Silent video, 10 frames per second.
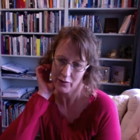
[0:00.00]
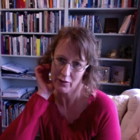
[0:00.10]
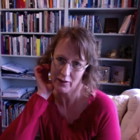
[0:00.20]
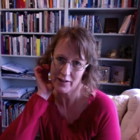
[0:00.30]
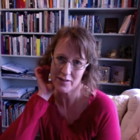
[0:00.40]

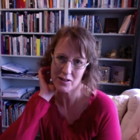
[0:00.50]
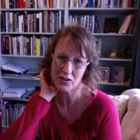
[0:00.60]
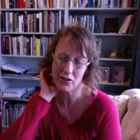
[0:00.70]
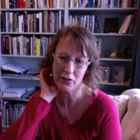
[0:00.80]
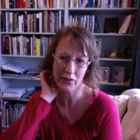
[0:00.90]
There are less than
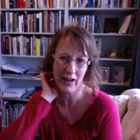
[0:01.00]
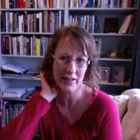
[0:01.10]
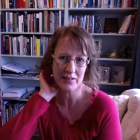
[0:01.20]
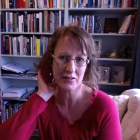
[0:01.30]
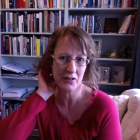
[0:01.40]

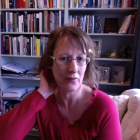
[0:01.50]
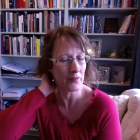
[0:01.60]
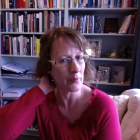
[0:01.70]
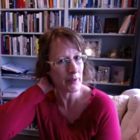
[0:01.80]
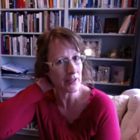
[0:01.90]
2,000 of
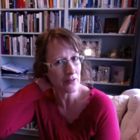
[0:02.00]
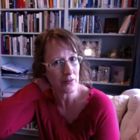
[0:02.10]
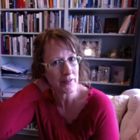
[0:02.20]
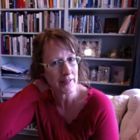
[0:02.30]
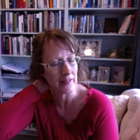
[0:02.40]
them in
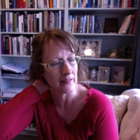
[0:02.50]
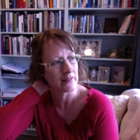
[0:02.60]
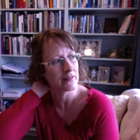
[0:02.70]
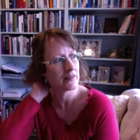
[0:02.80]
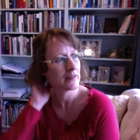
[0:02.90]
New
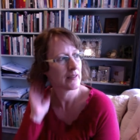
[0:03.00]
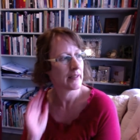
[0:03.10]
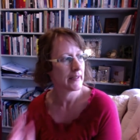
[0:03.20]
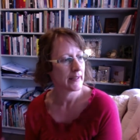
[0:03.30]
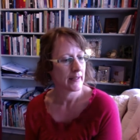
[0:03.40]
Zealand.
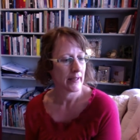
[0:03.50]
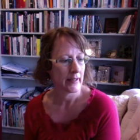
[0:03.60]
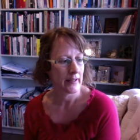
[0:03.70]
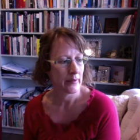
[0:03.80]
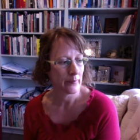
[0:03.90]

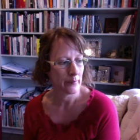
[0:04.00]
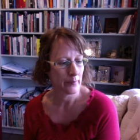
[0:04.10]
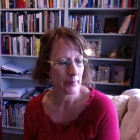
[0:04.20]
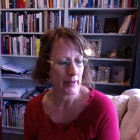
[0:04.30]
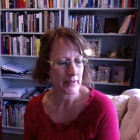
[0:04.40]

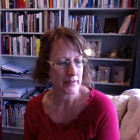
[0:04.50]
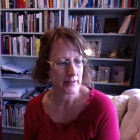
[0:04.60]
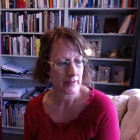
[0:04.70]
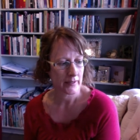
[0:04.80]
But